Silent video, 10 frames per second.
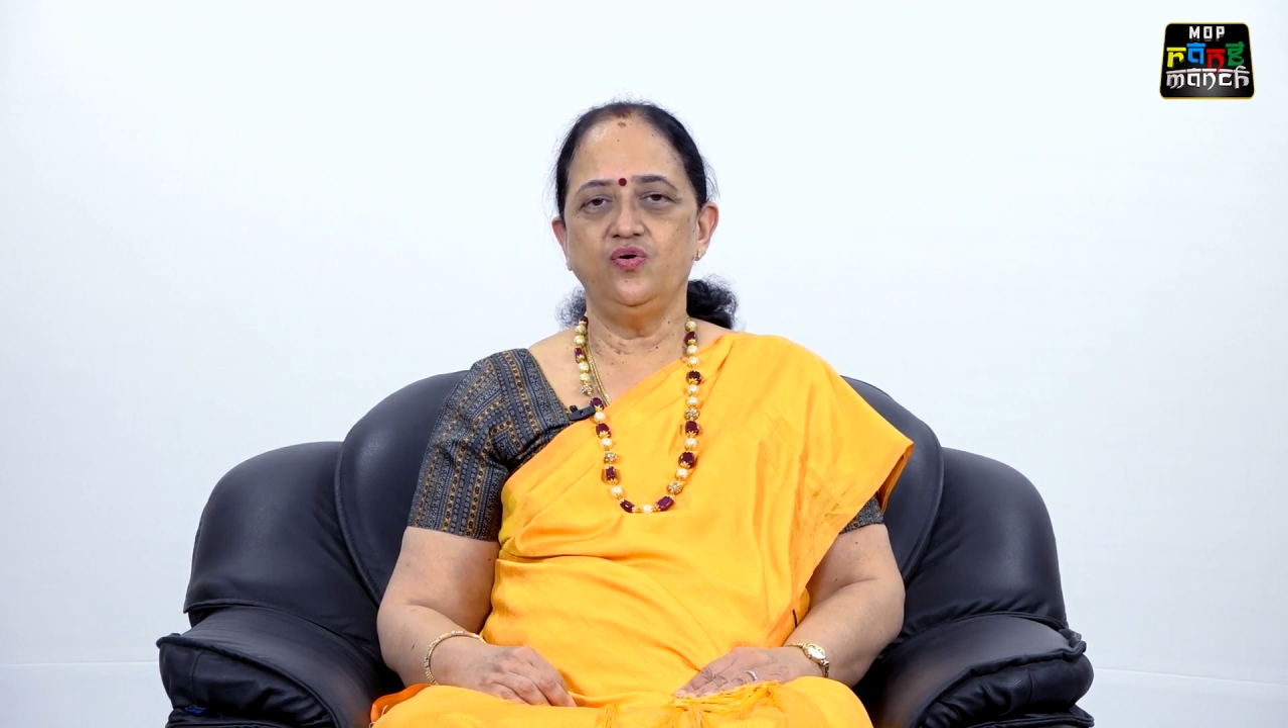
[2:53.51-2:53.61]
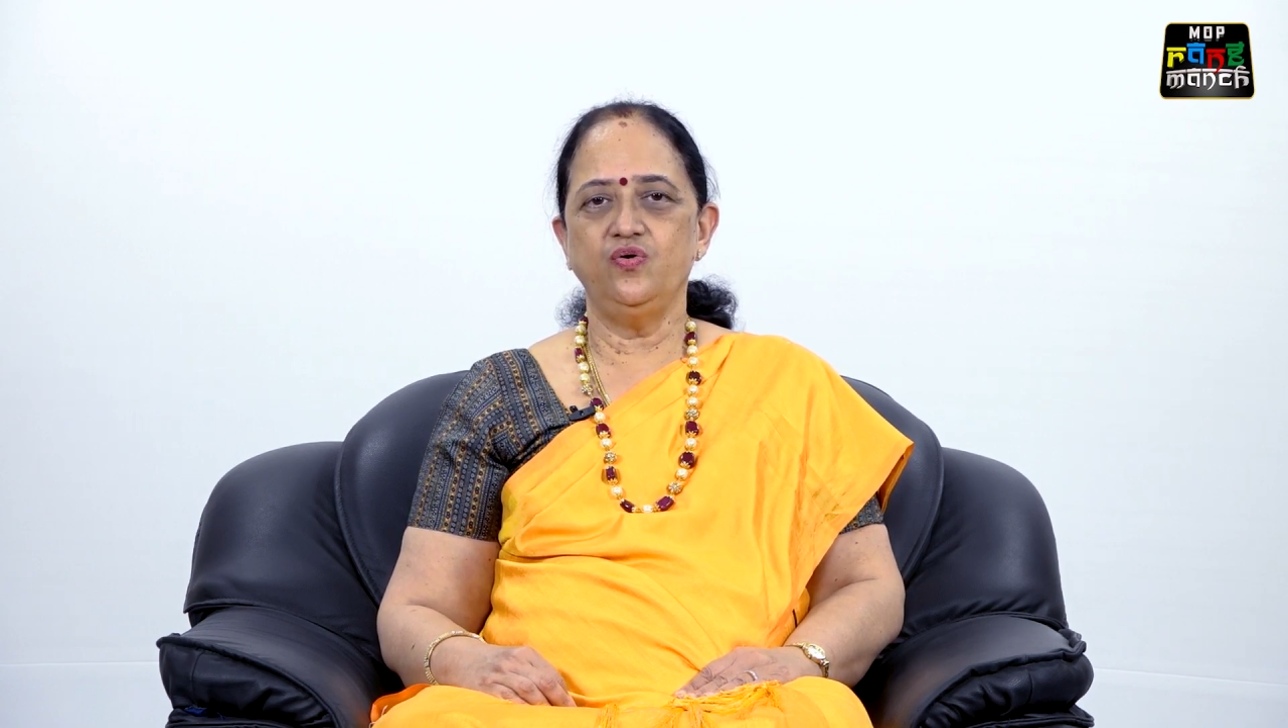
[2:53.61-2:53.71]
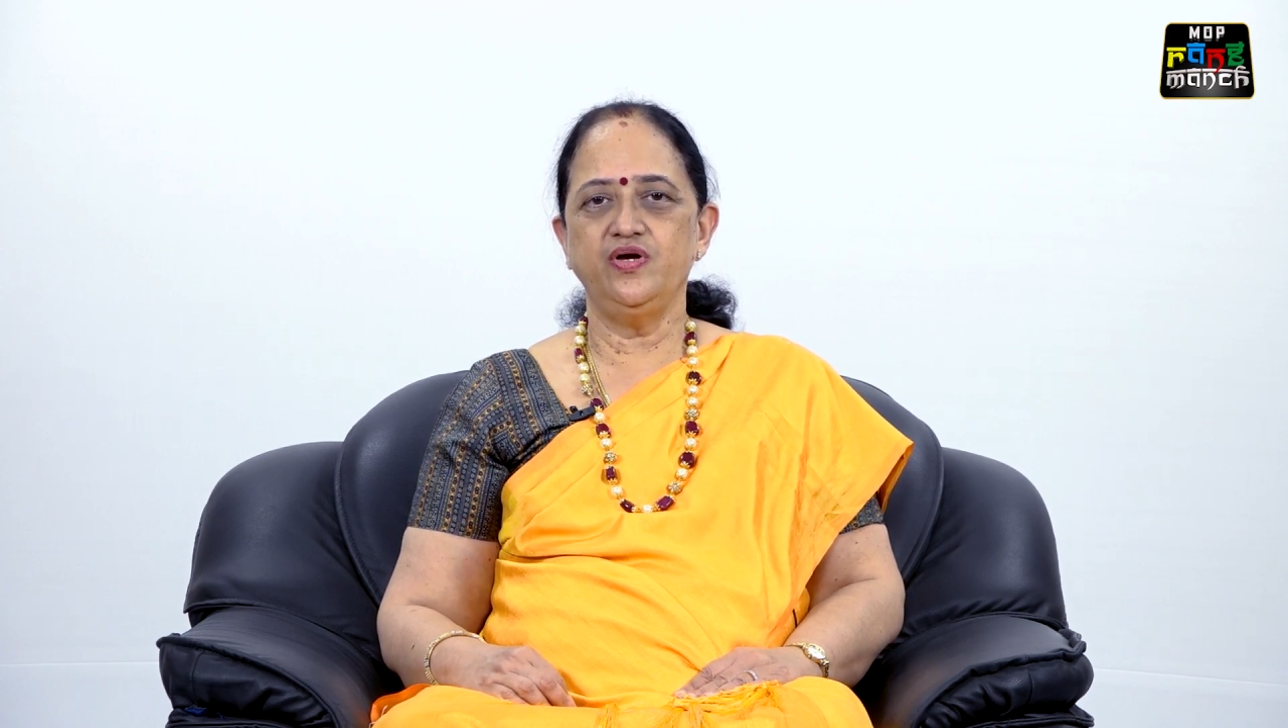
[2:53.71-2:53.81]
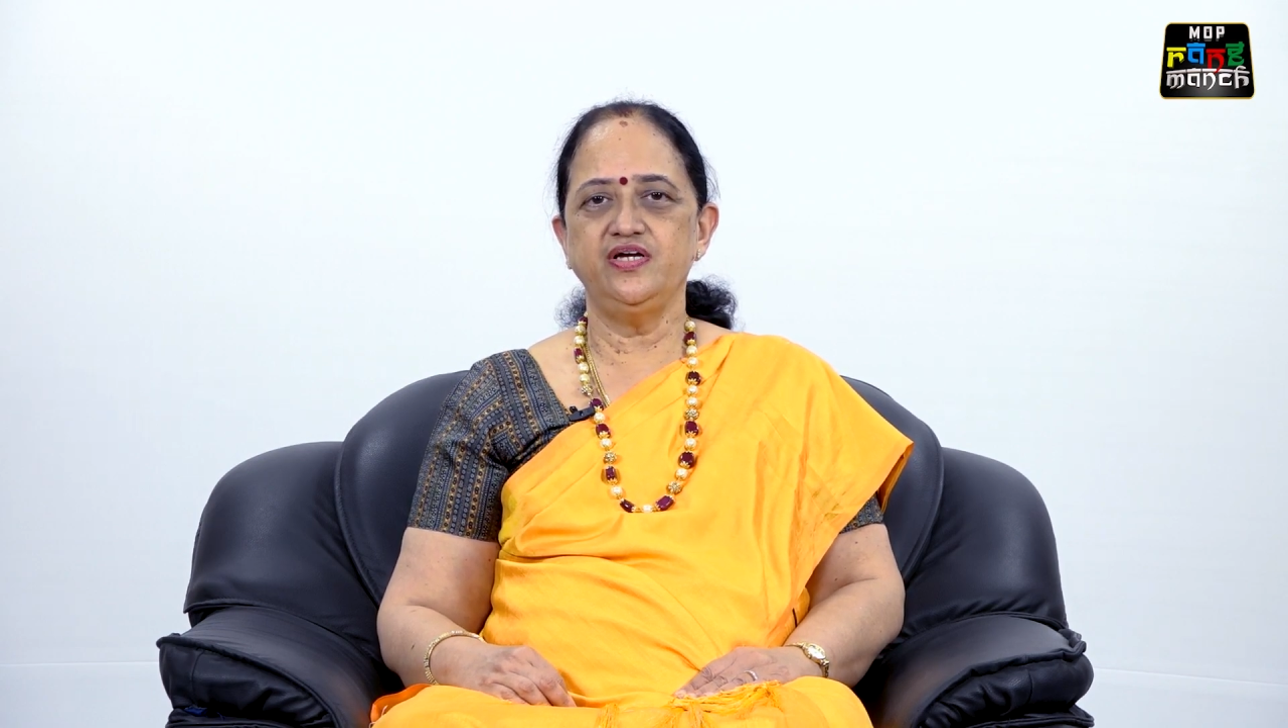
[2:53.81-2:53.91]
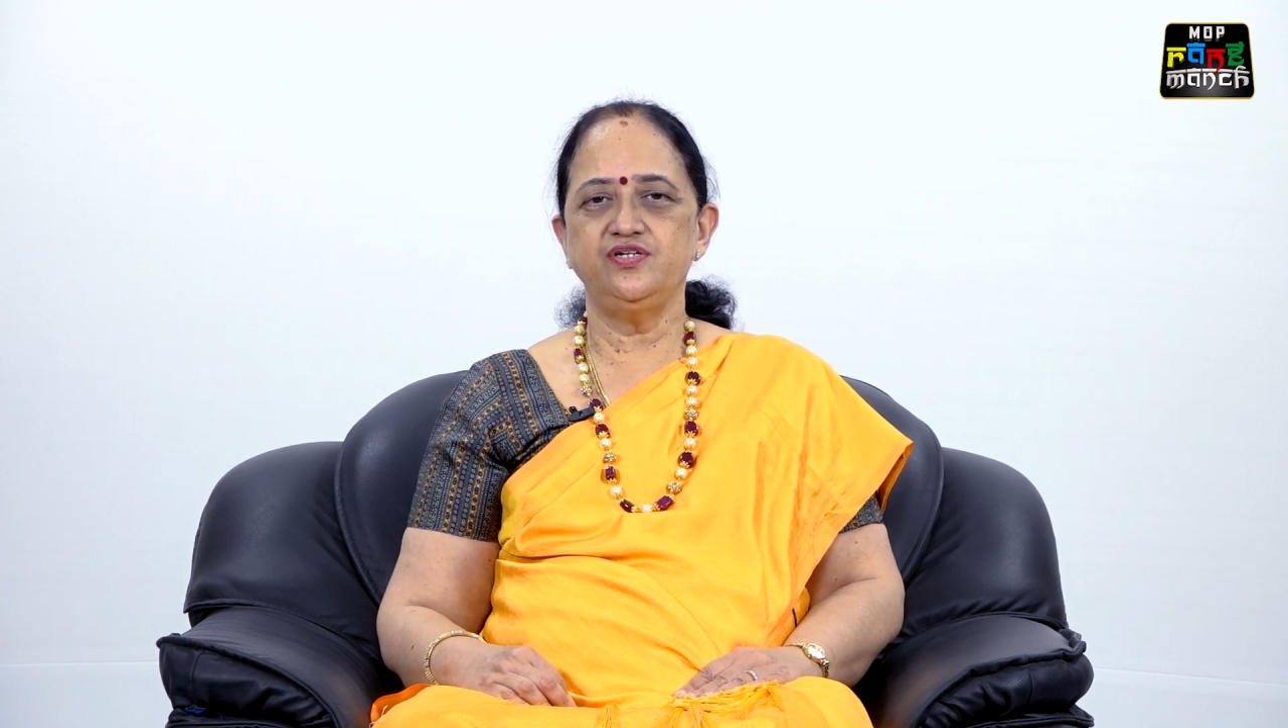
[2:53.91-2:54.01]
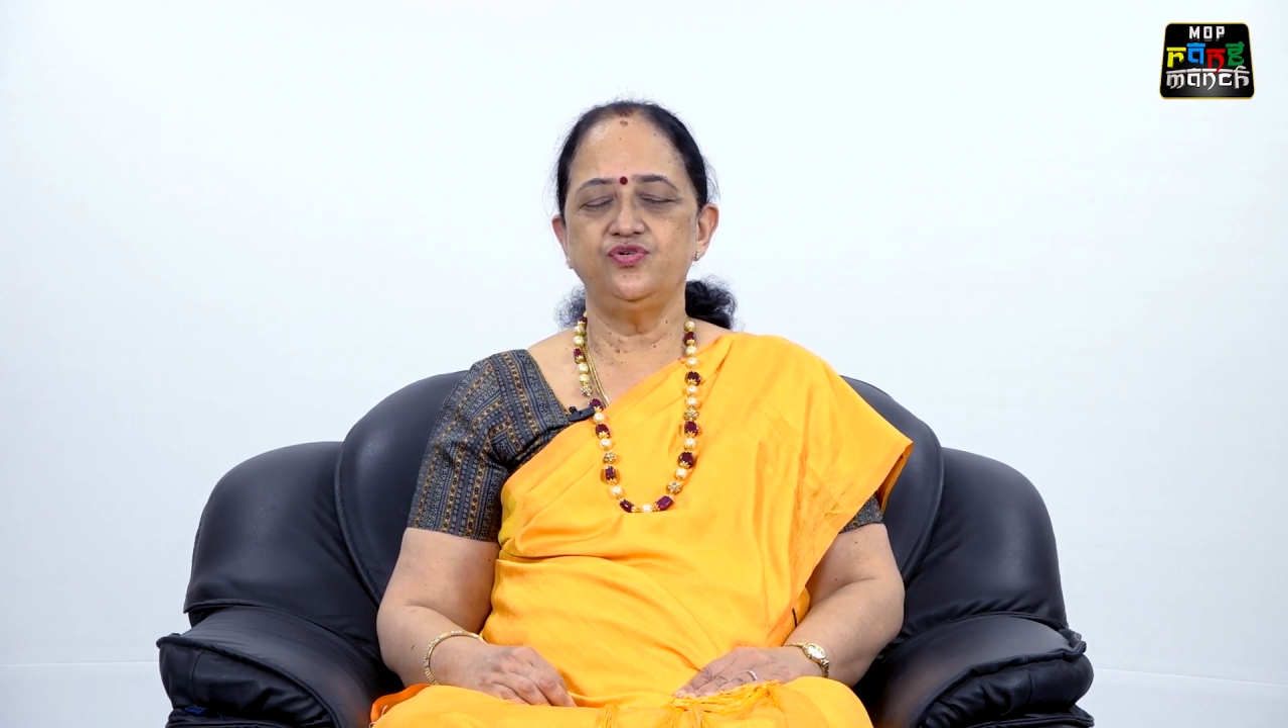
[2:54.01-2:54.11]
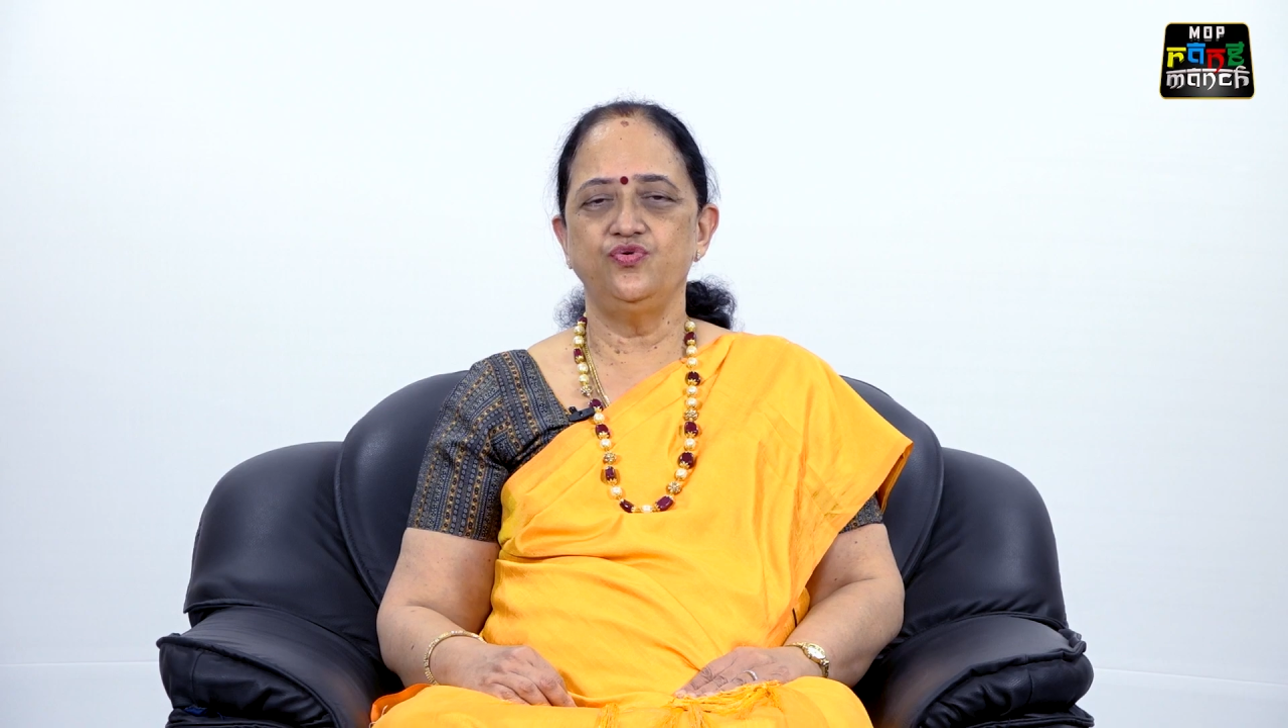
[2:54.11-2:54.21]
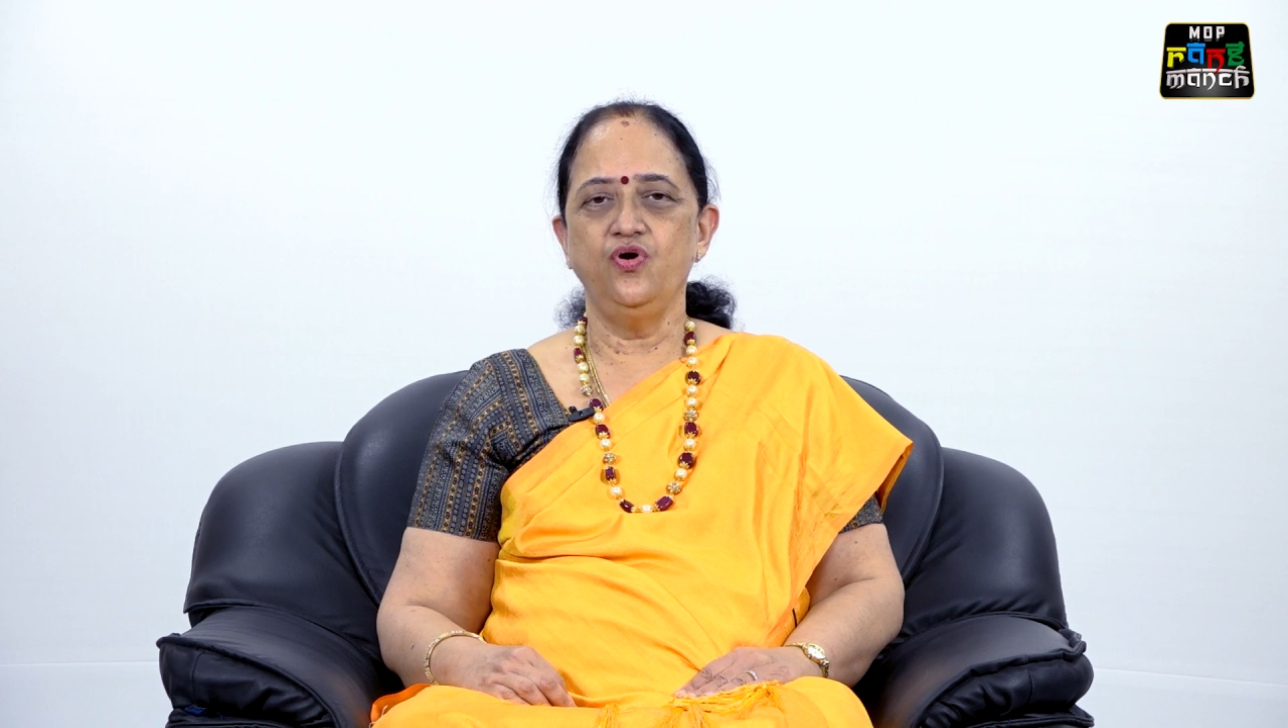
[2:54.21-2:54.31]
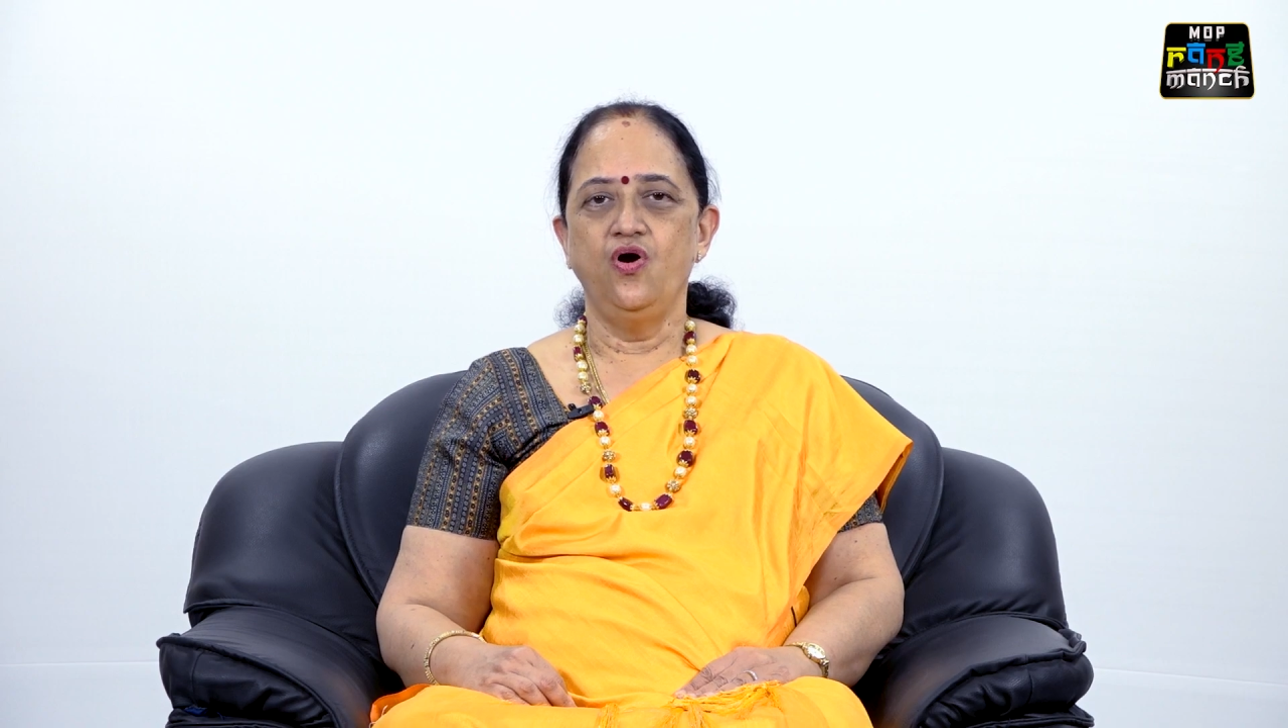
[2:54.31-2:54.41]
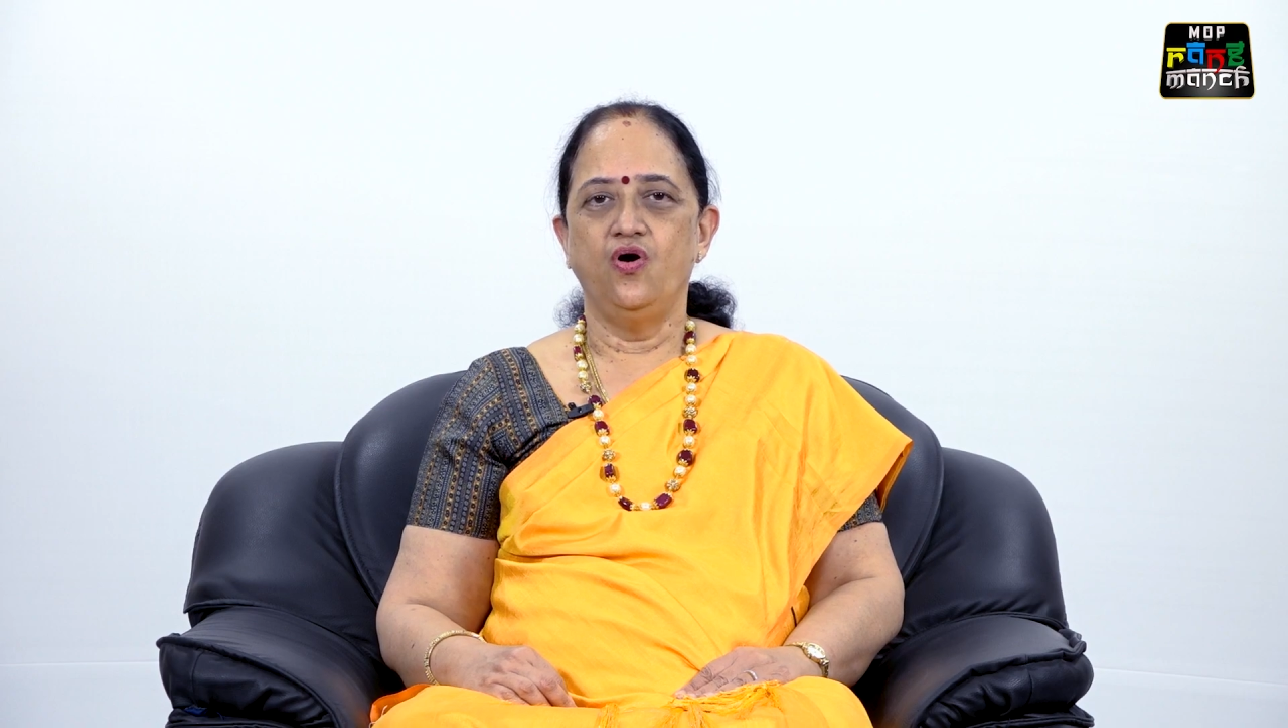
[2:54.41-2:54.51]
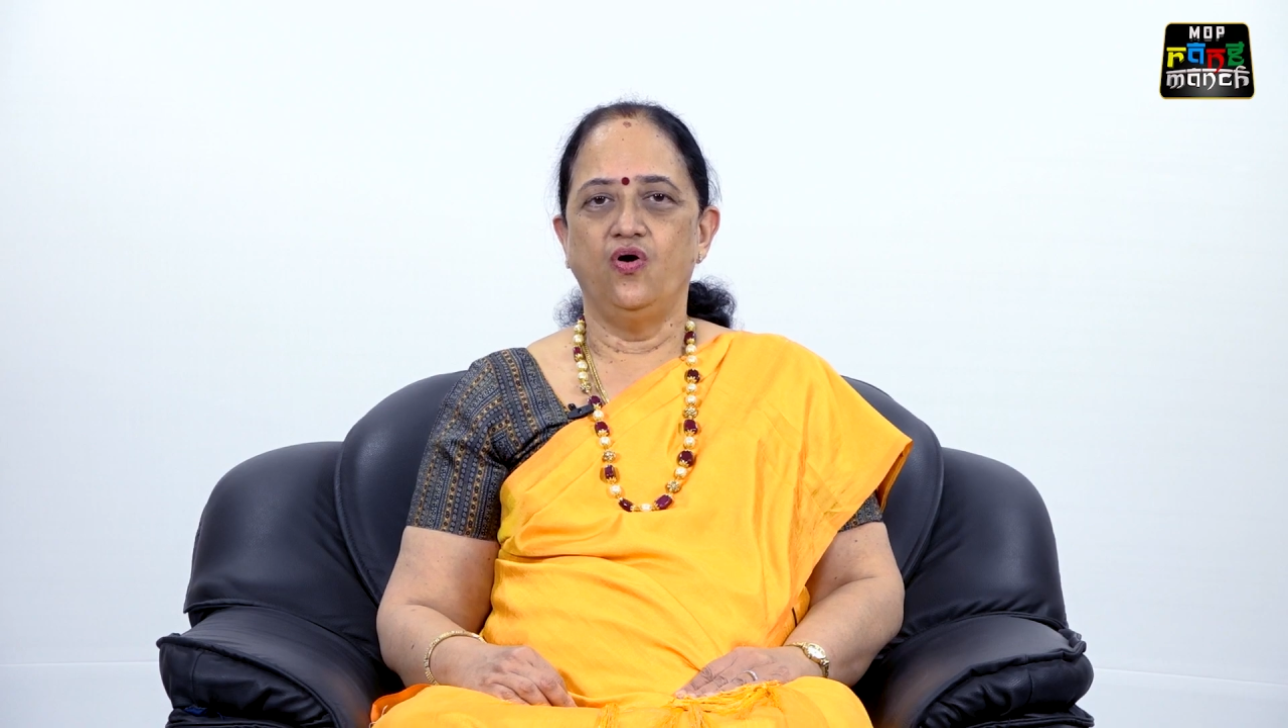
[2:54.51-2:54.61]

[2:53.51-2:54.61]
going to